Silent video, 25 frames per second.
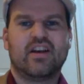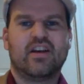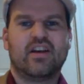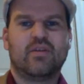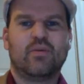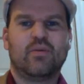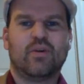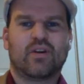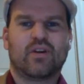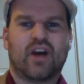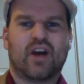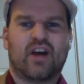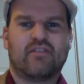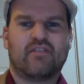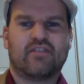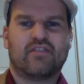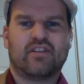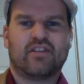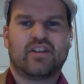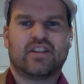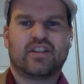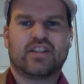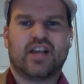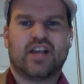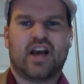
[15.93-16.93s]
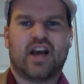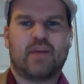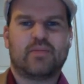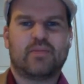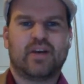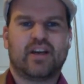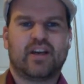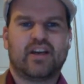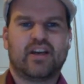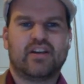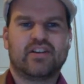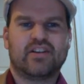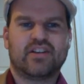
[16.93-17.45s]
We'll cover this
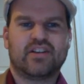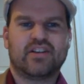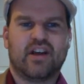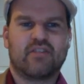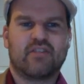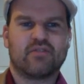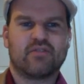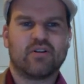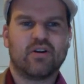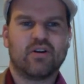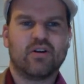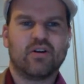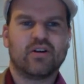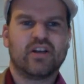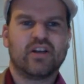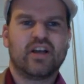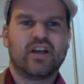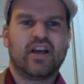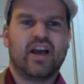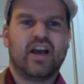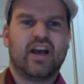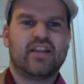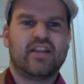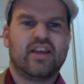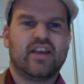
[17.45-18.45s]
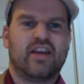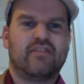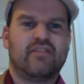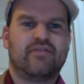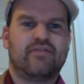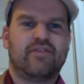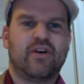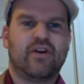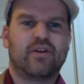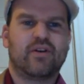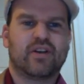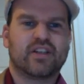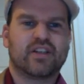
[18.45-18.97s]
topic in general and then
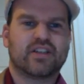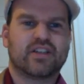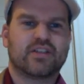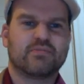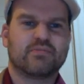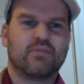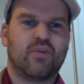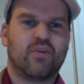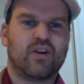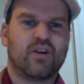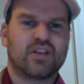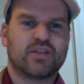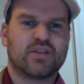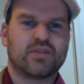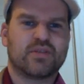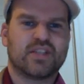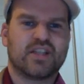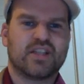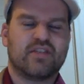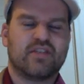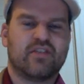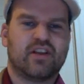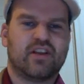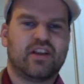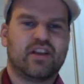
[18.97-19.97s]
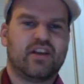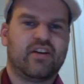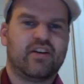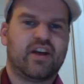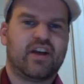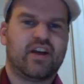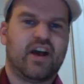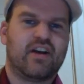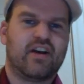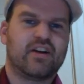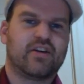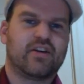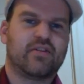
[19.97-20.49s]
focus more specifically on
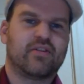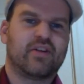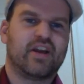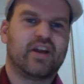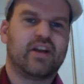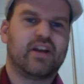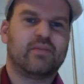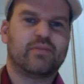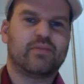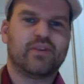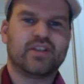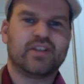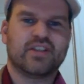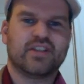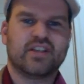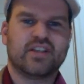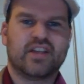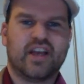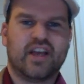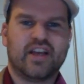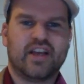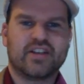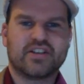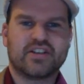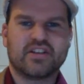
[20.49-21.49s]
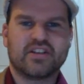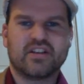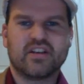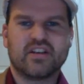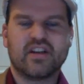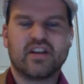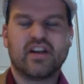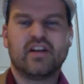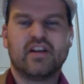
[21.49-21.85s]
how to create a presentation,